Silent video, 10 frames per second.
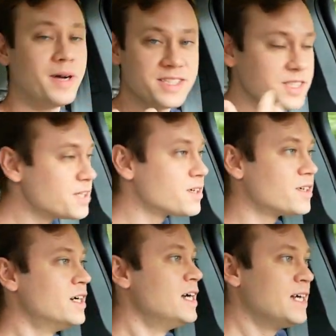My
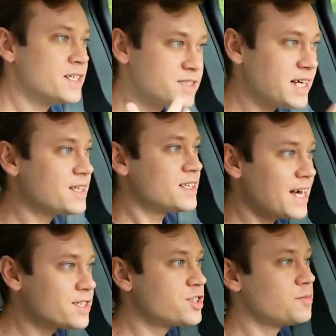dealer said that
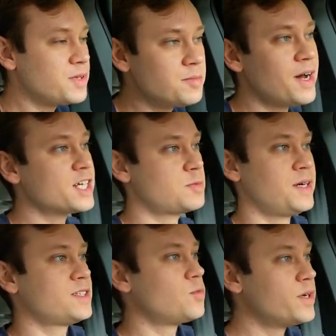that should be my
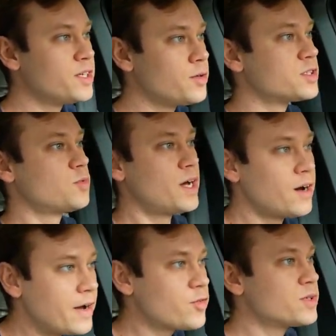expected window as
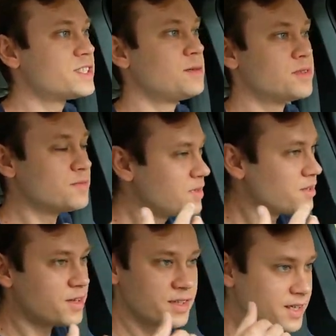well. Everyone seemed to you
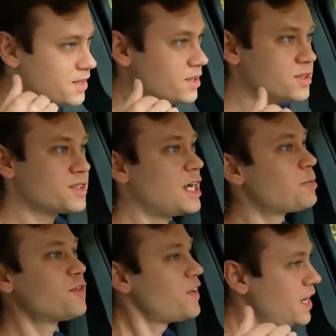know, think like you know just
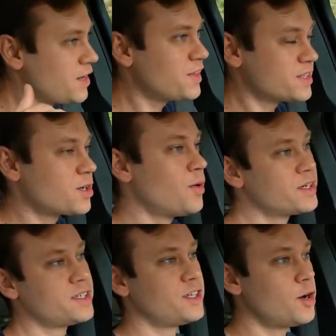keep the faith. It's
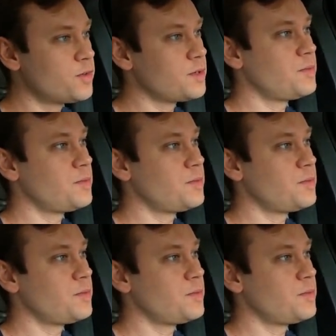going to you know hopefully